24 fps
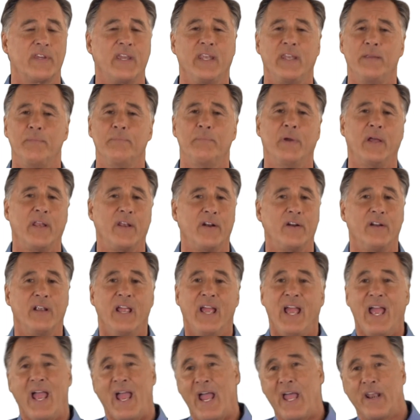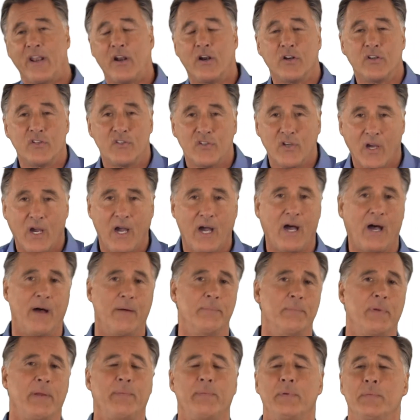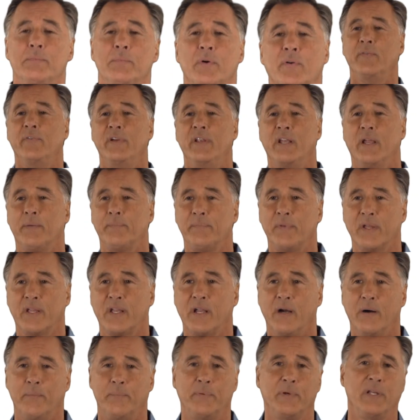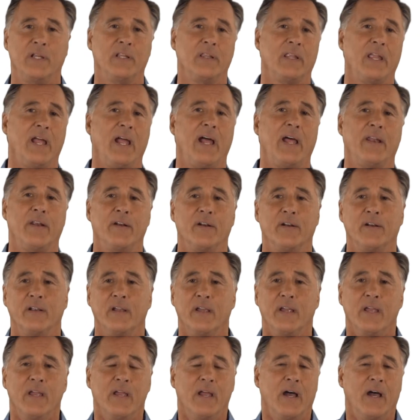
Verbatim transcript: getting better at our job, maybe moving up the company ladder,